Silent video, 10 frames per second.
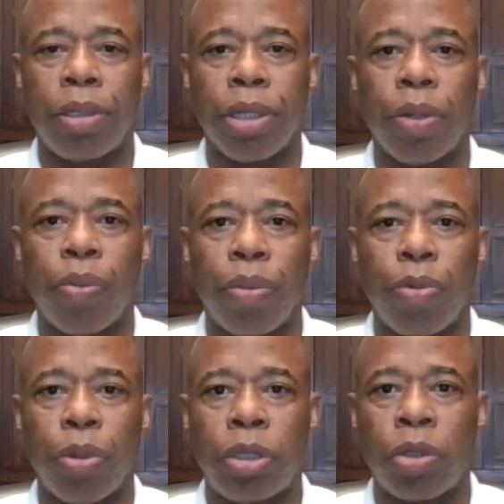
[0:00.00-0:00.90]
deal with
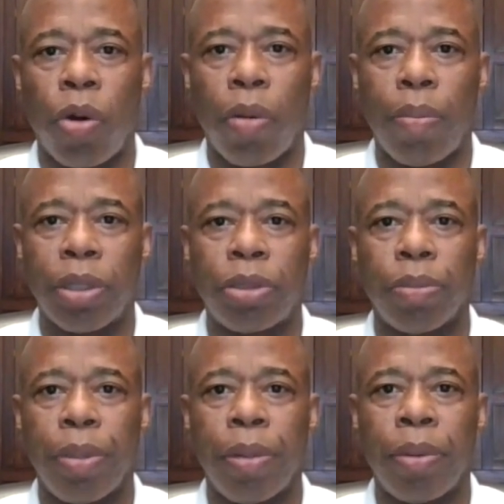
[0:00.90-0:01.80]
what's called muscle
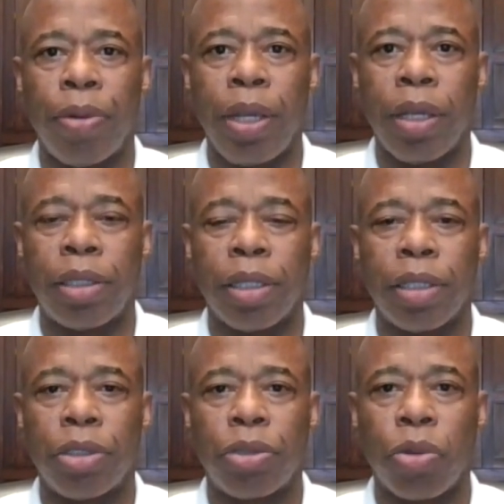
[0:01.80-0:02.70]
memory. It's
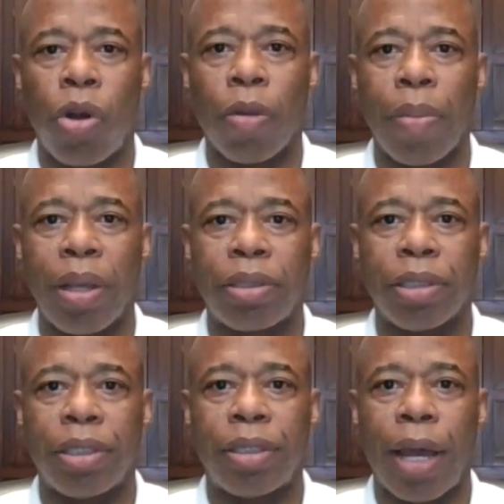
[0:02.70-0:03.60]
in a strong
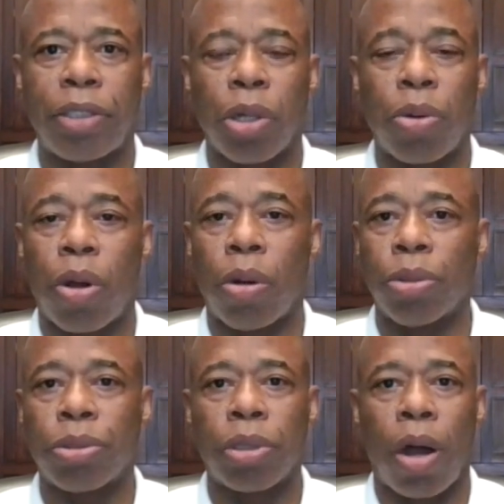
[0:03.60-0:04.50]
message that
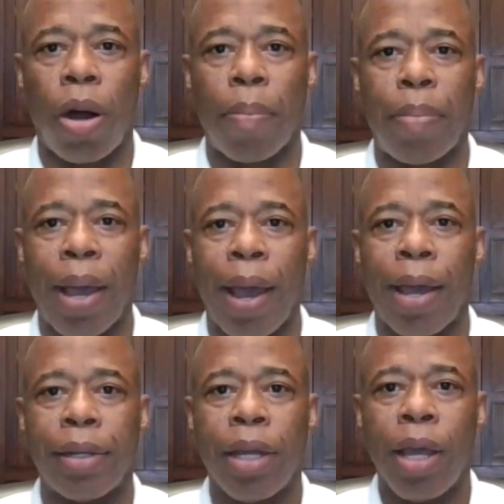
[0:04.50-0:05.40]
chokeholds are
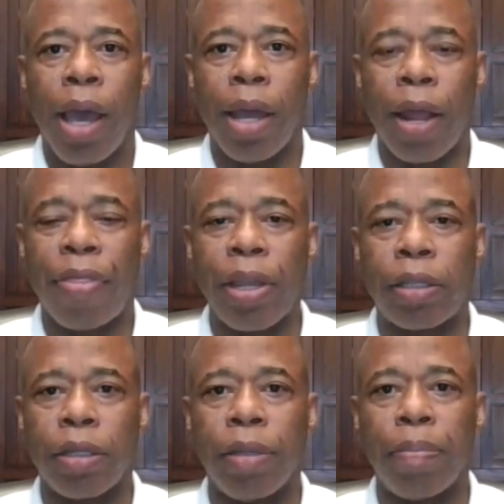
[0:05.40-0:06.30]
banned. And I think
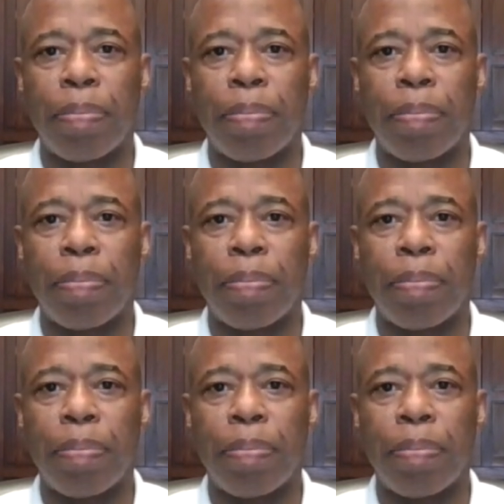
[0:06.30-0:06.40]
the